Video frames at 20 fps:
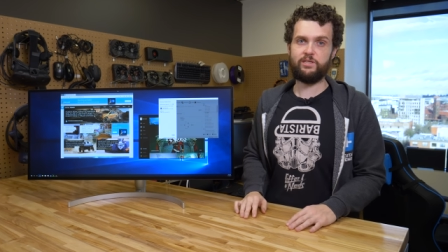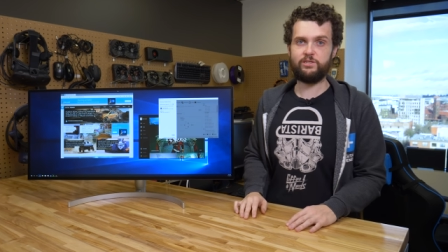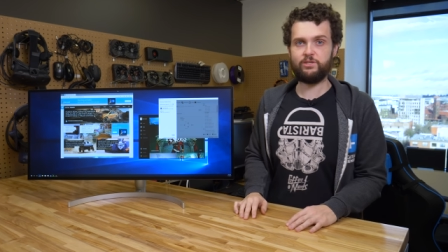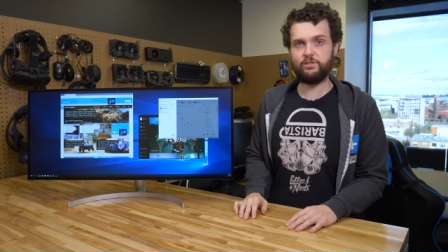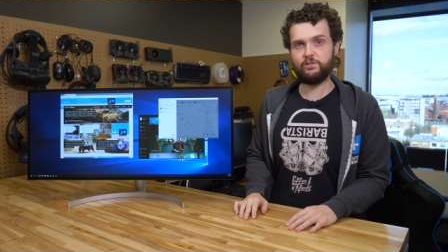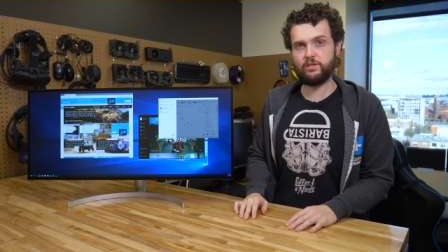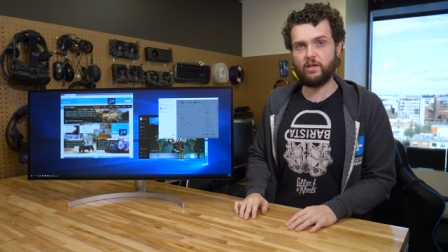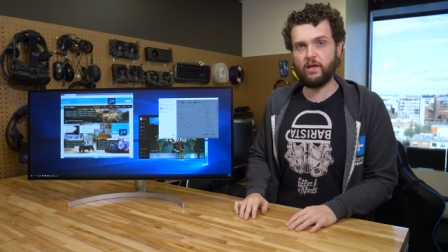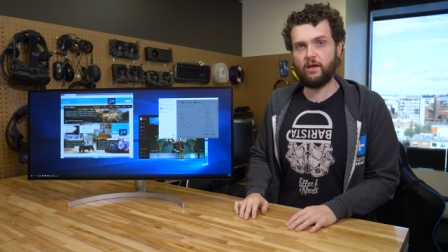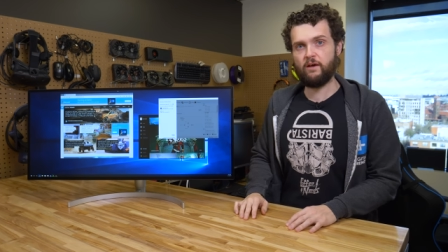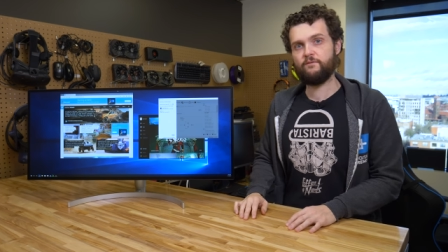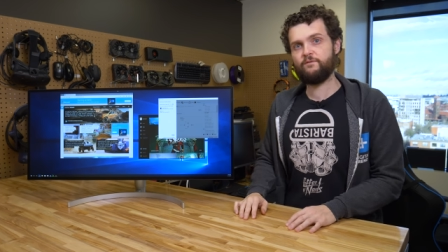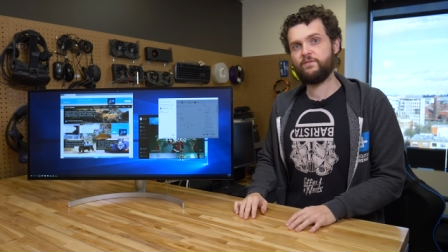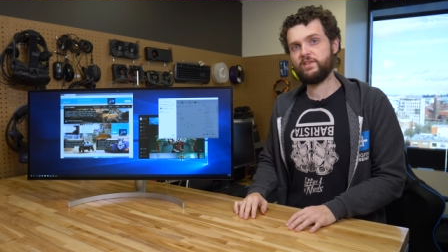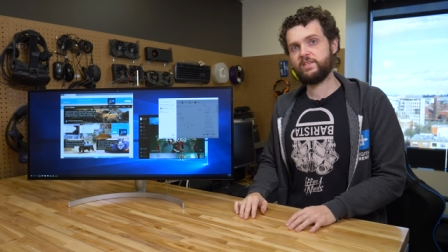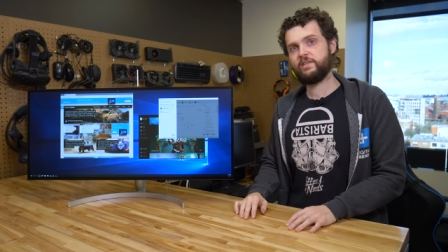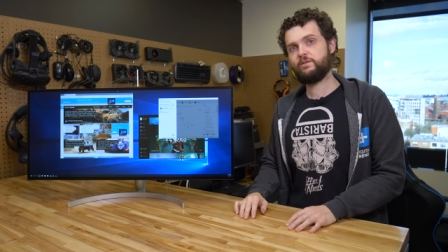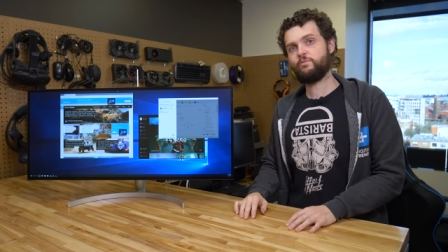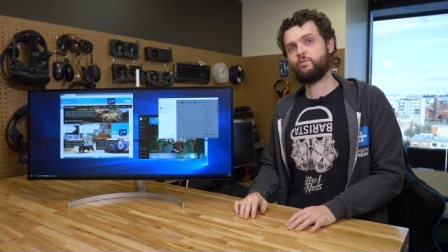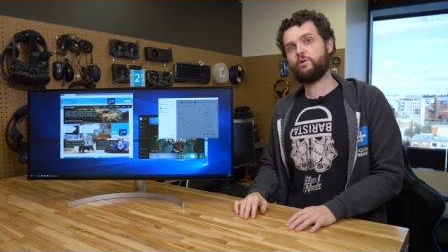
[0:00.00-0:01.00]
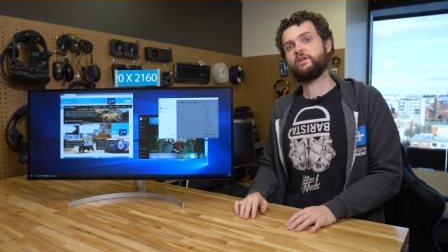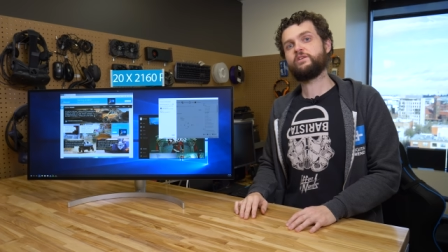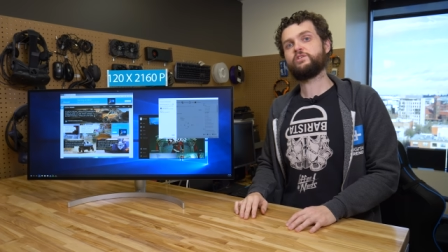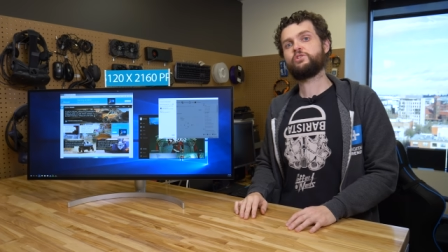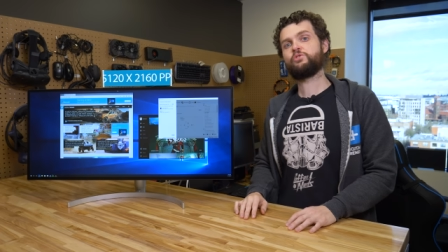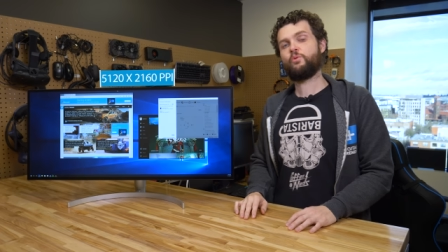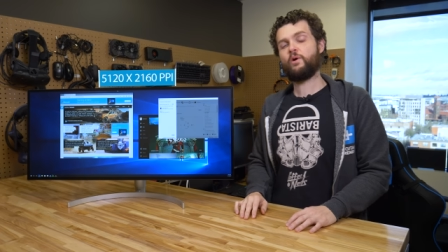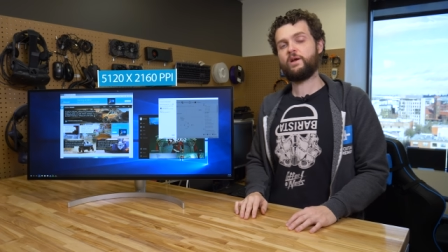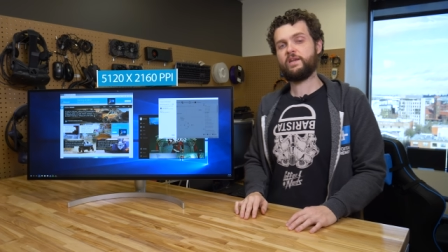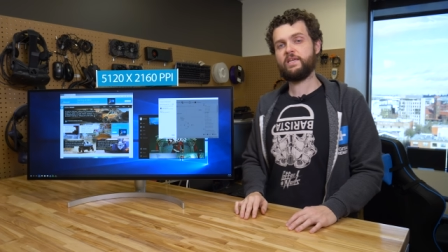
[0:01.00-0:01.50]
This is
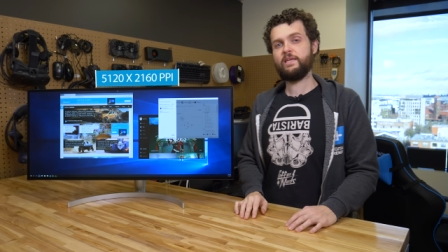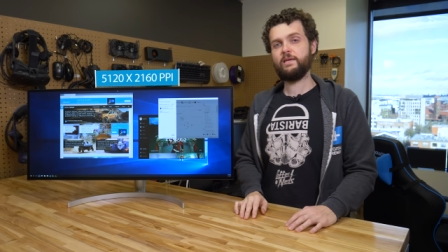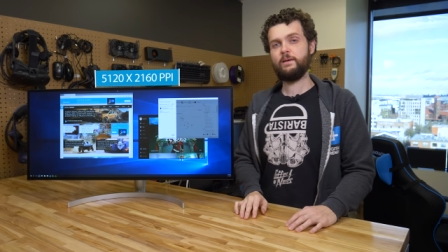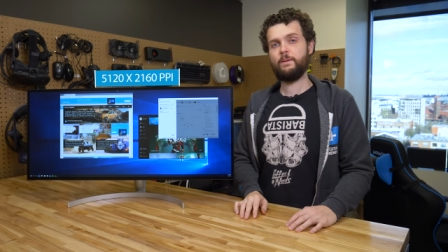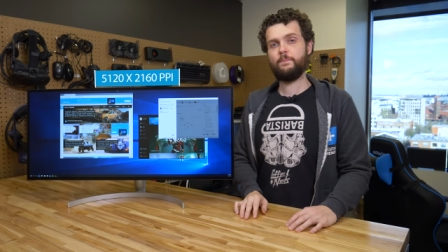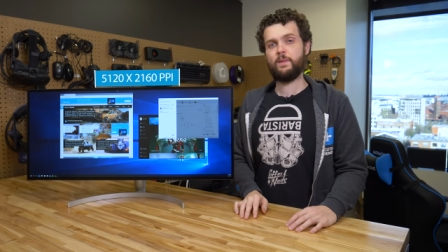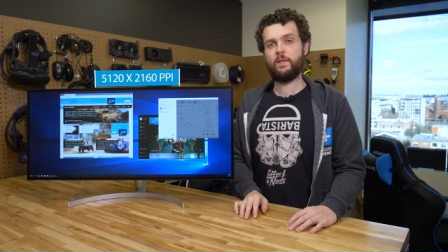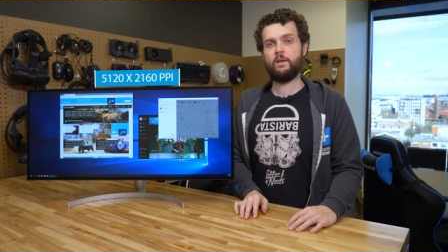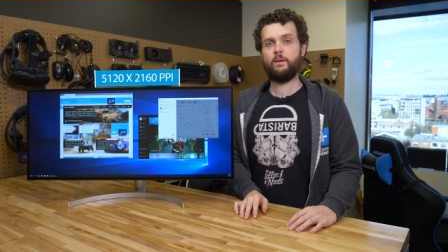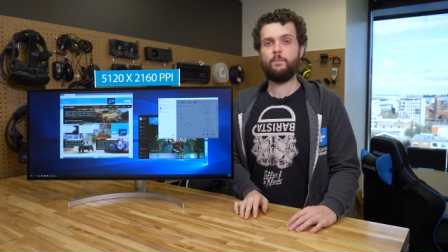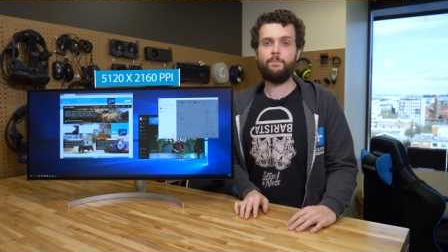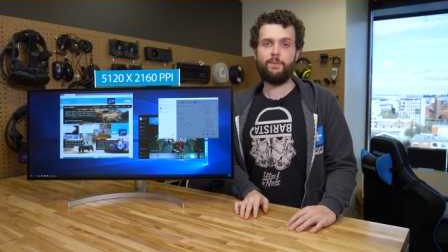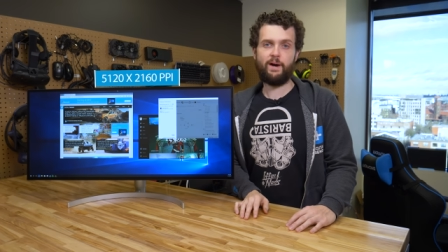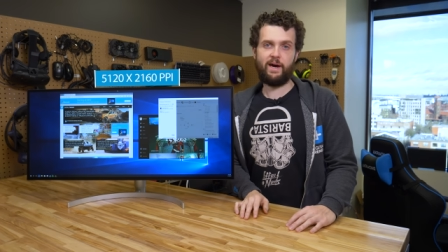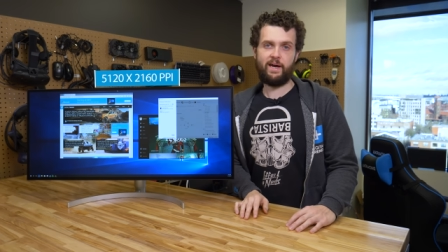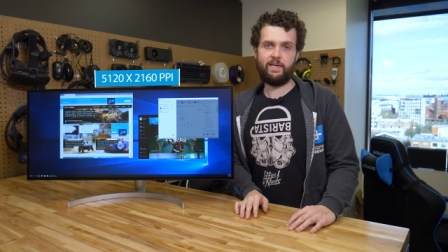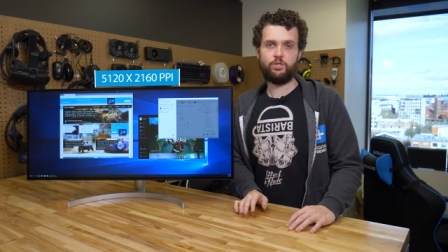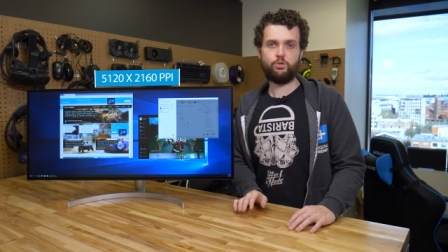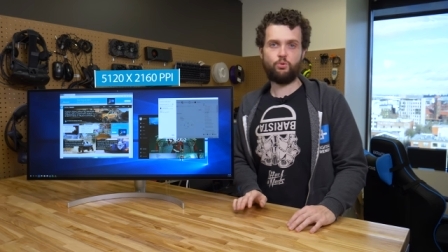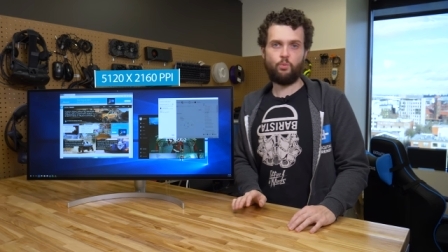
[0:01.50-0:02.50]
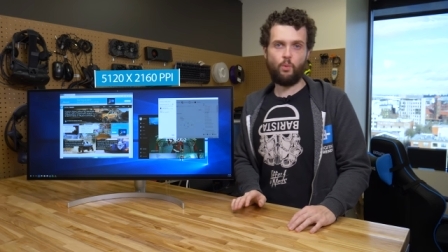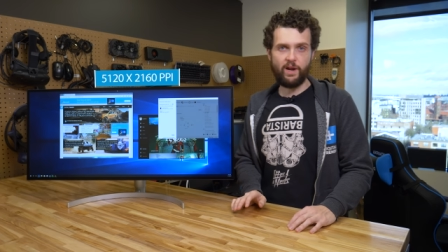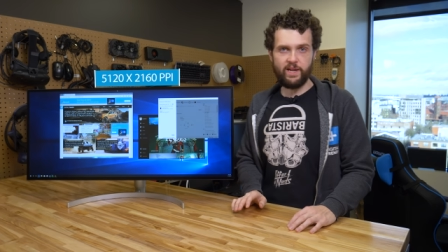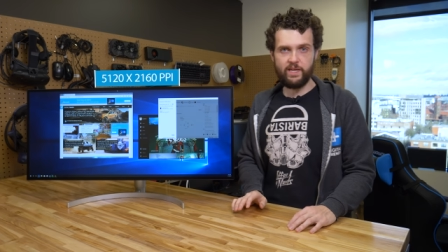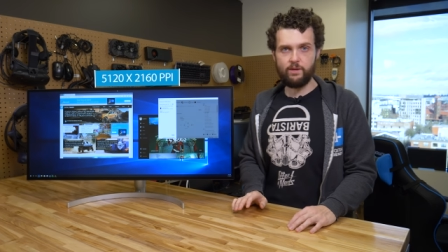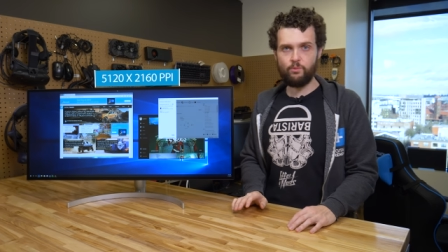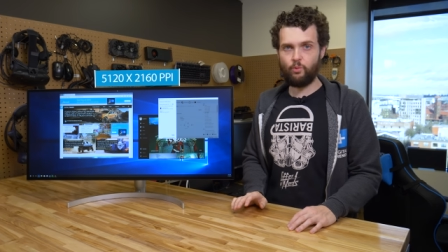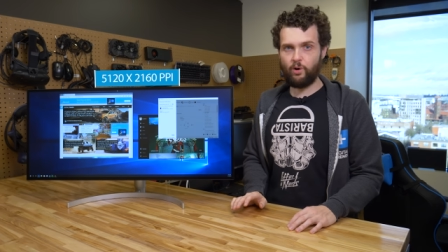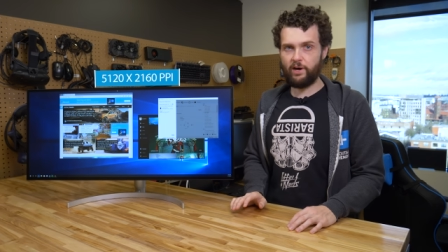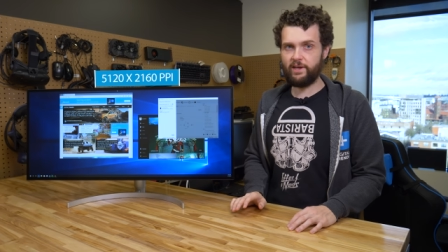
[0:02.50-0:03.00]
5120 by
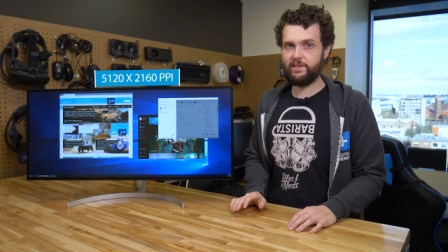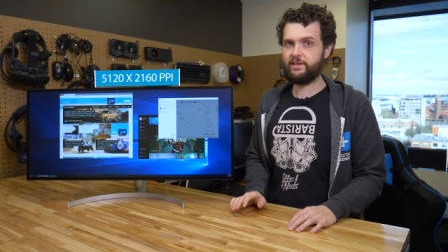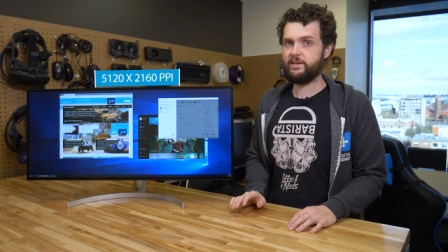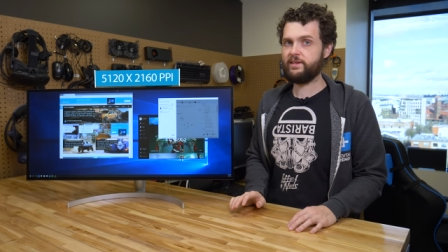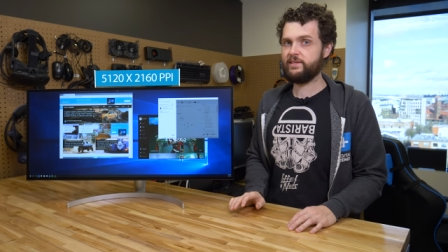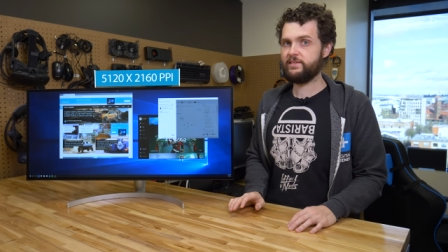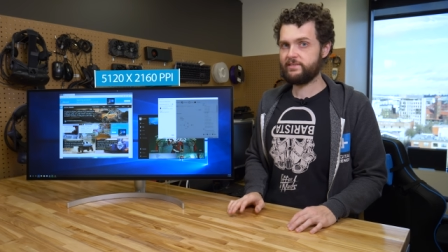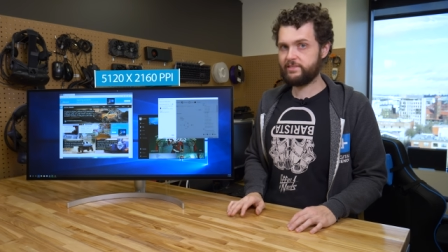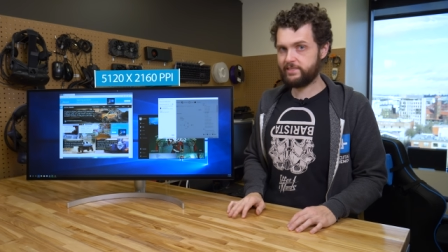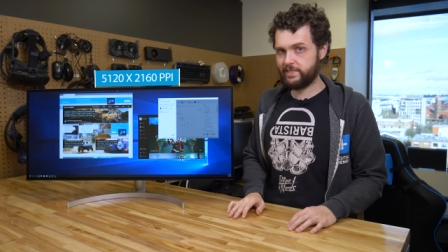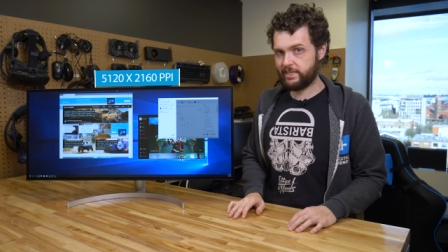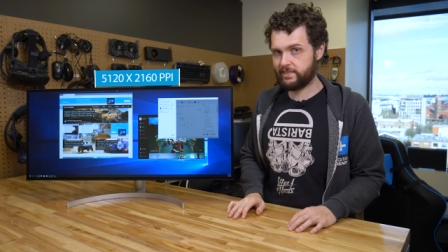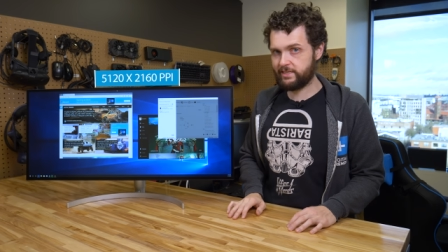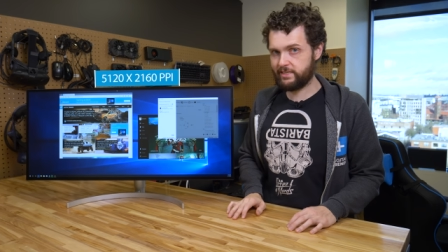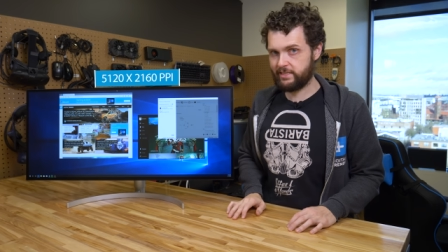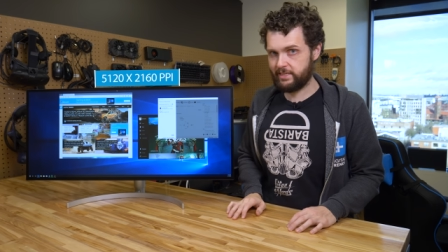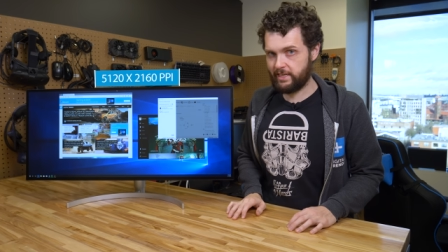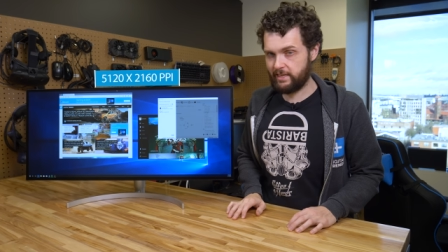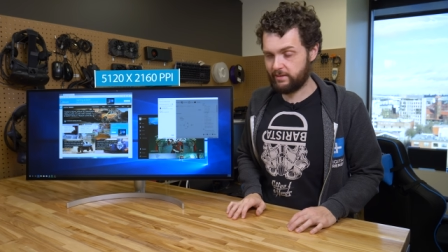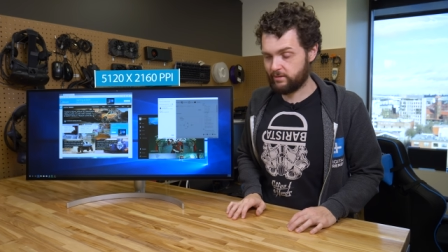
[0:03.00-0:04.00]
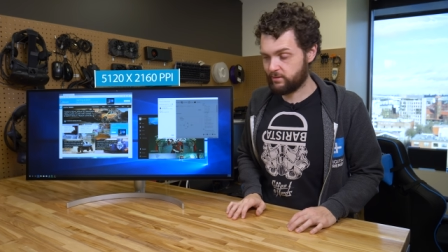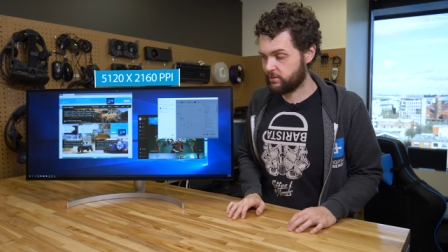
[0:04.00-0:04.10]
2160.